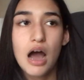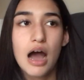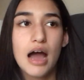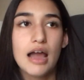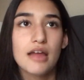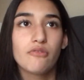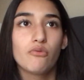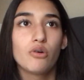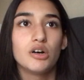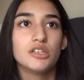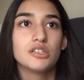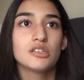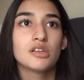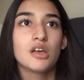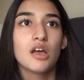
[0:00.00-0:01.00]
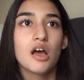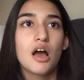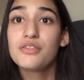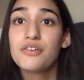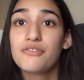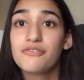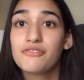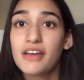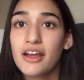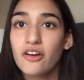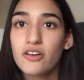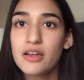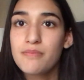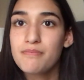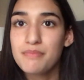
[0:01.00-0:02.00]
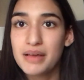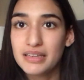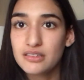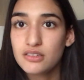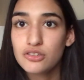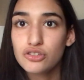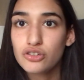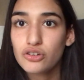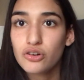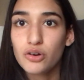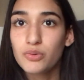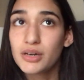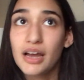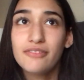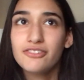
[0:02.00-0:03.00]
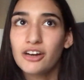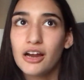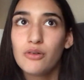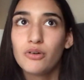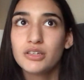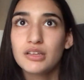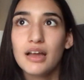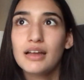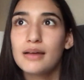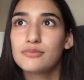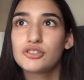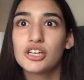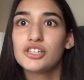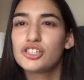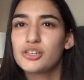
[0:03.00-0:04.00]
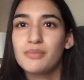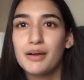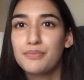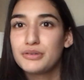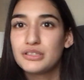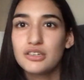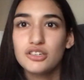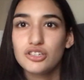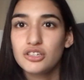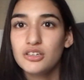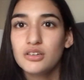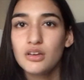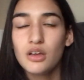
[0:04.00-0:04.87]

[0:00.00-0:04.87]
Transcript: I was the fairy messenger or whatever I was. I kept changing my position.